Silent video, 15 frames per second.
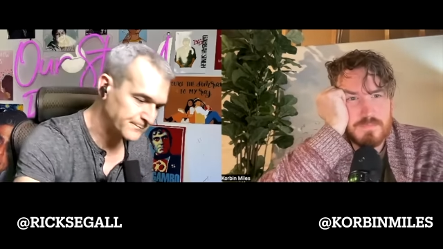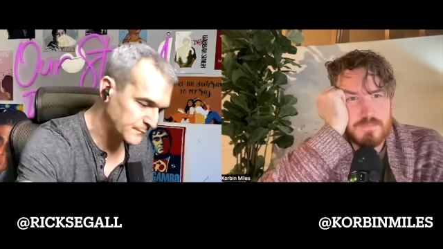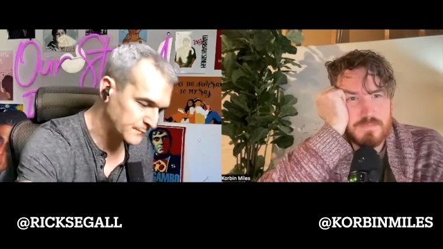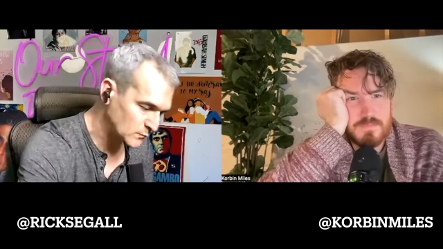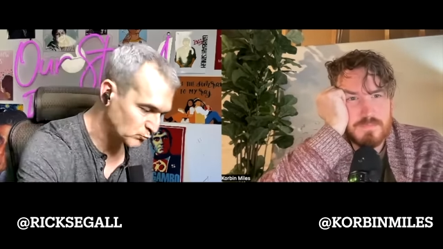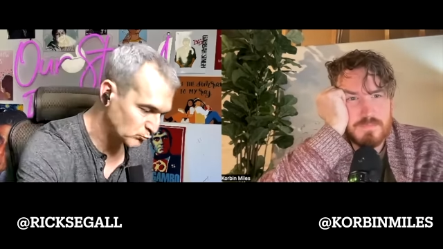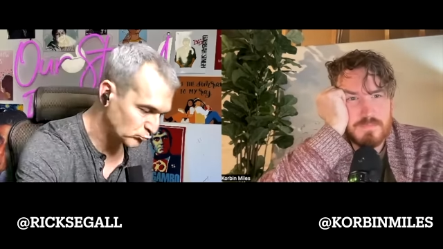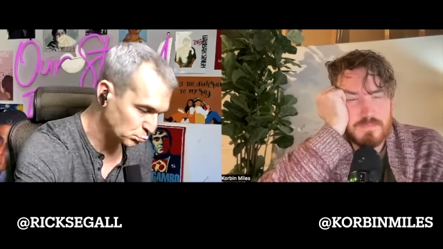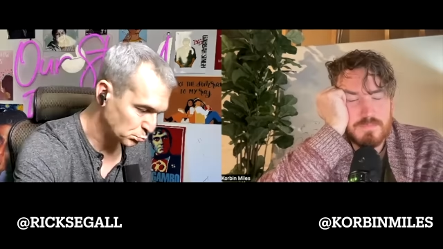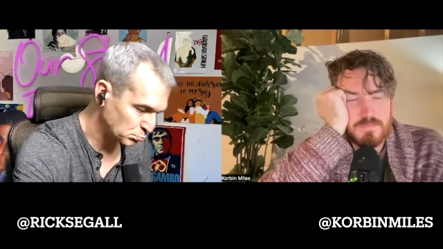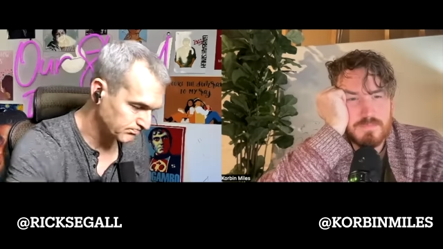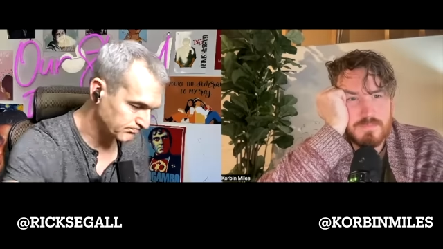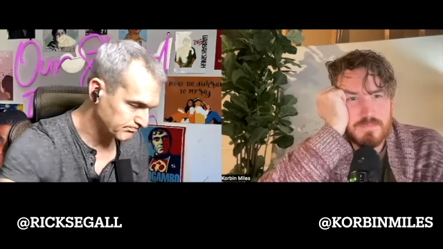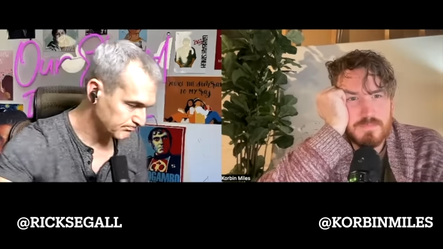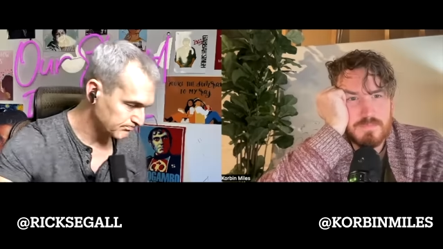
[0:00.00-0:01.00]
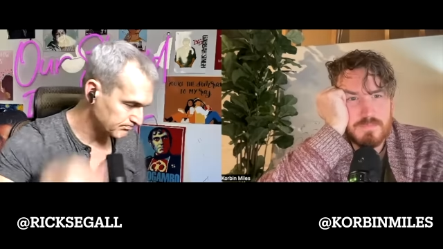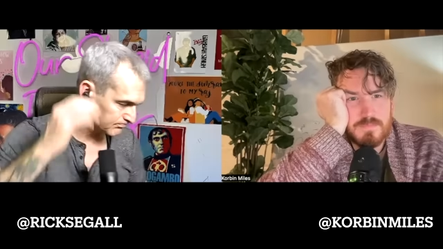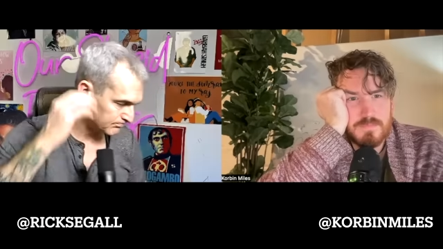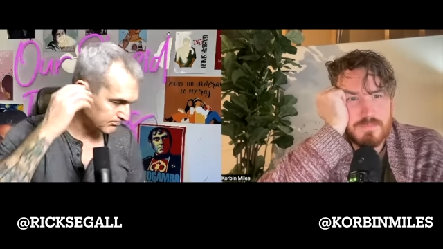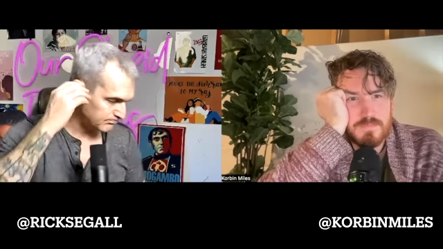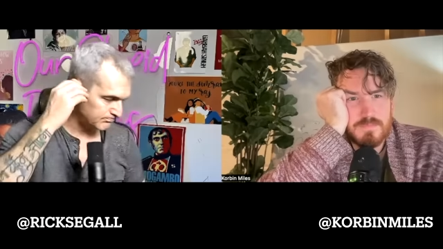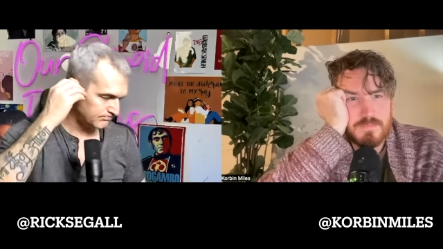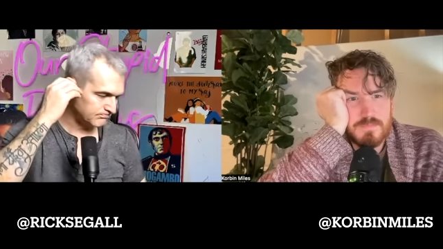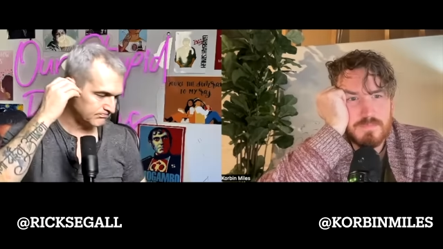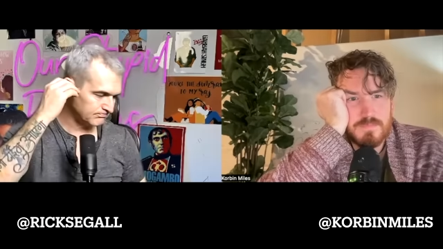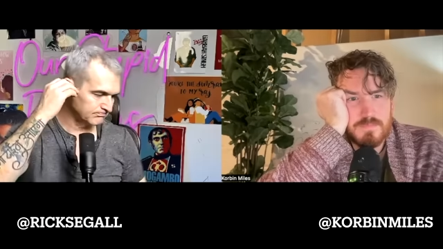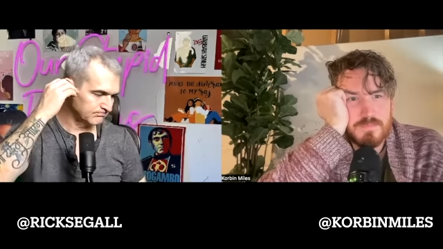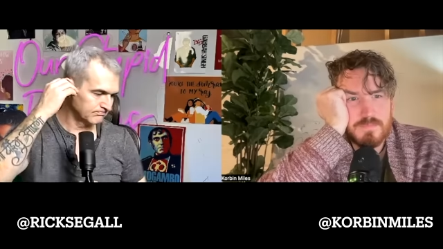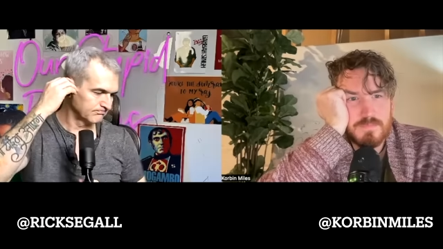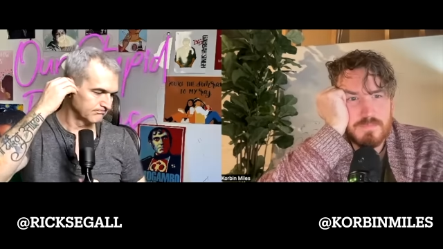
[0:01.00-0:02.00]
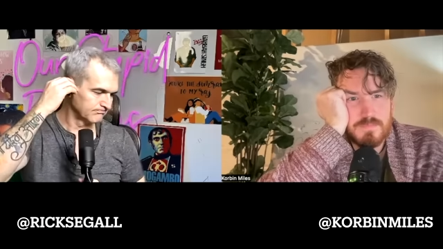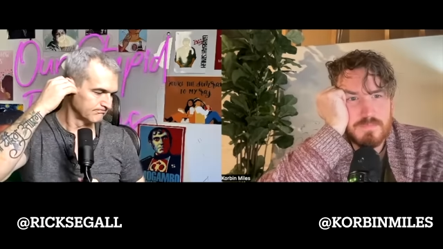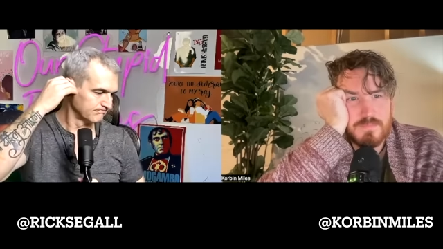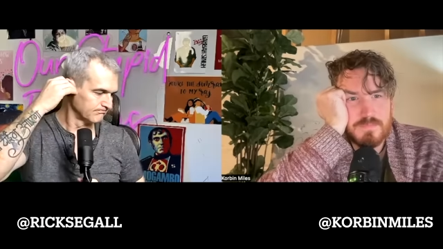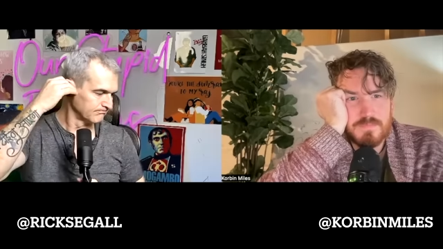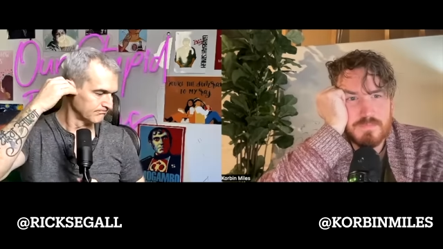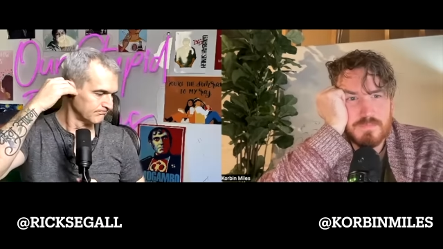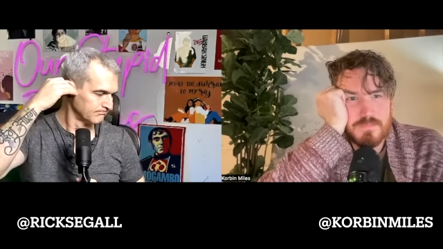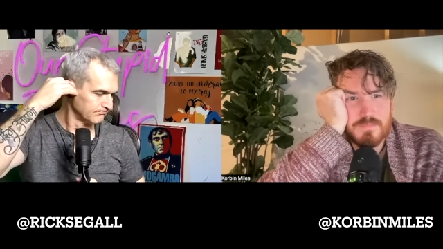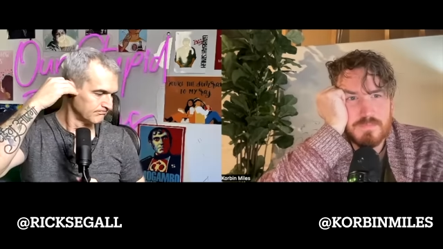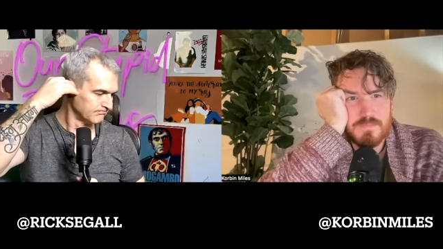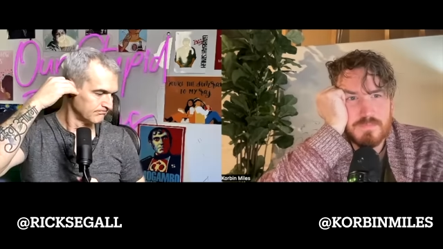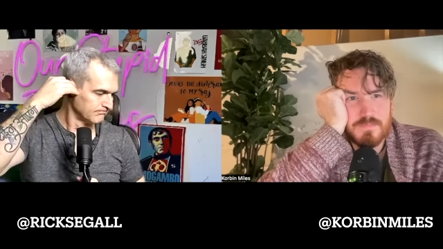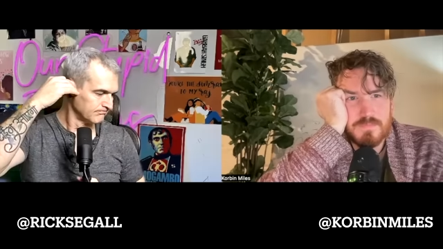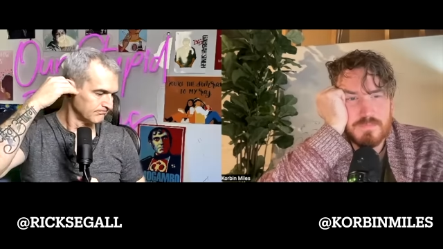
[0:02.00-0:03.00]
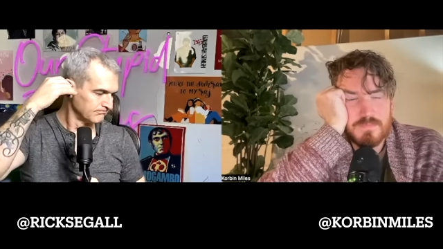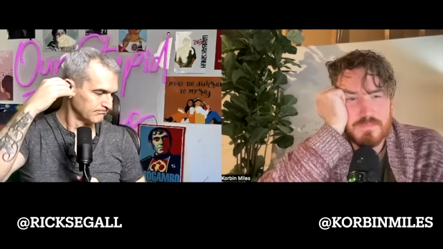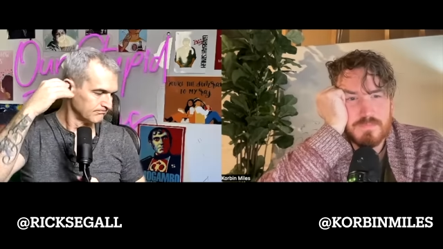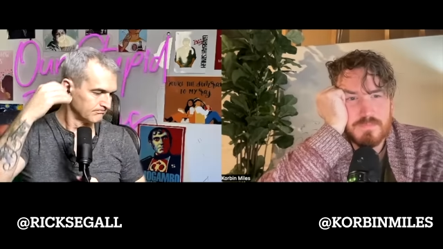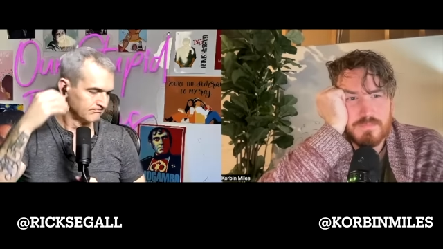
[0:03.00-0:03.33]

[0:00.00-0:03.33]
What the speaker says: Nothing is said.